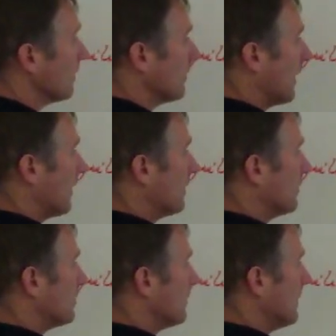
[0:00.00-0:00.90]
That
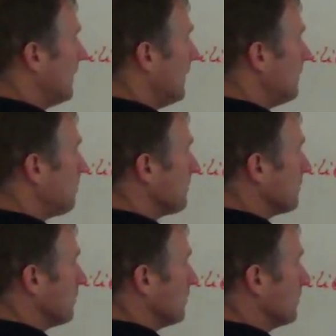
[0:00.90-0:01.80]
is the
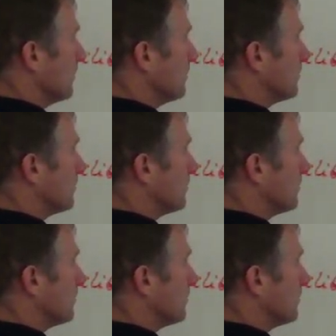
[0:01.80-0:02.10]
amplitude.